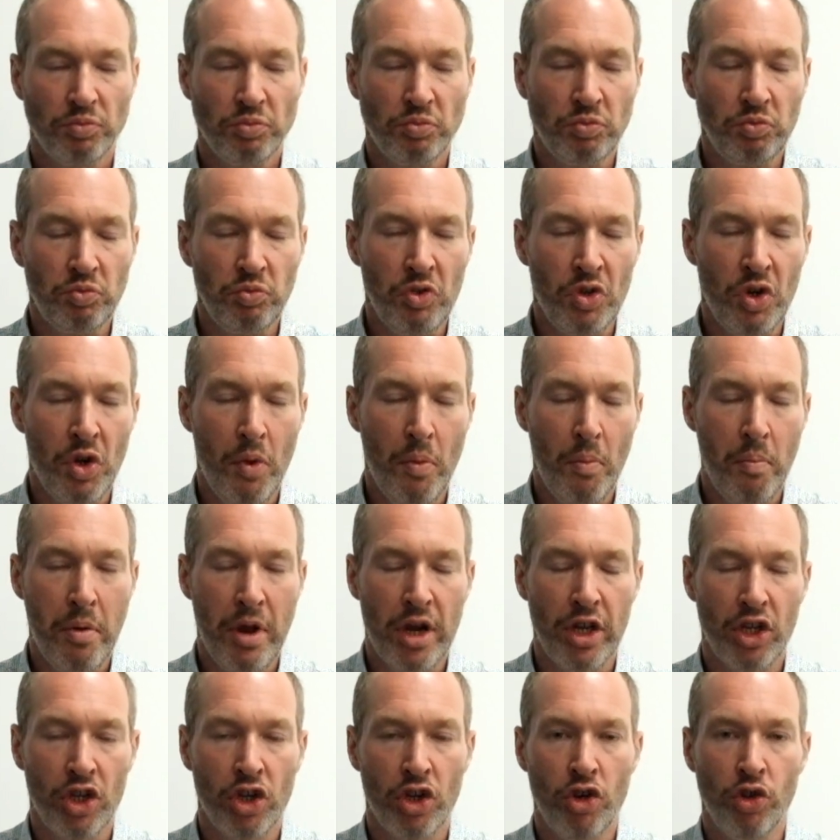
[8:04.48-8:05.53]
But it can
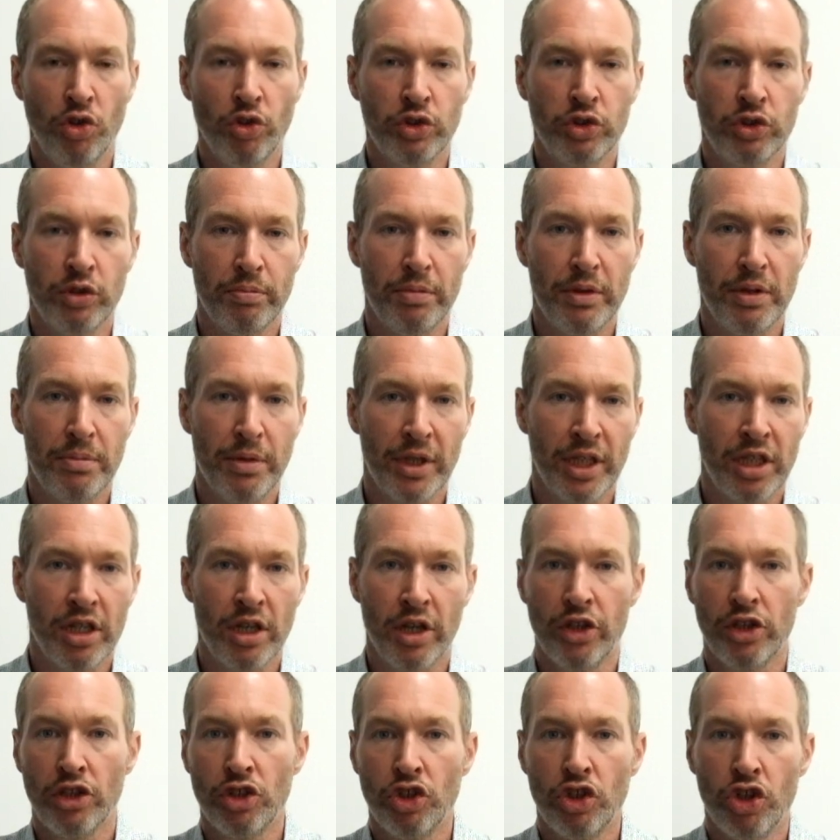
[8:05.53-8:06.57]
also be by cutting
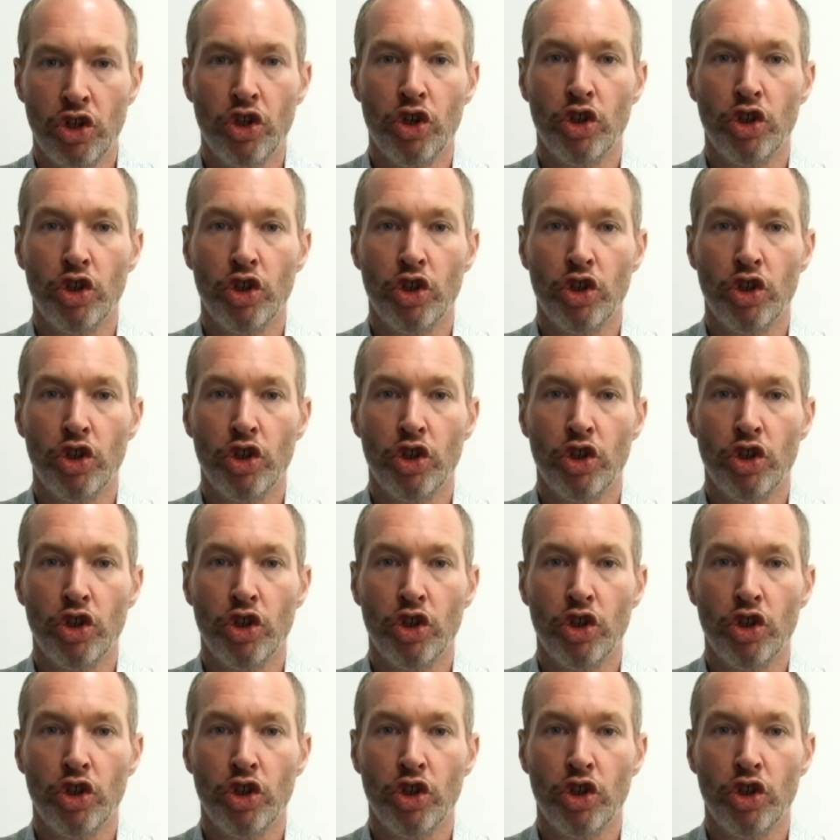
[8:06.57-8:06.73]
costs.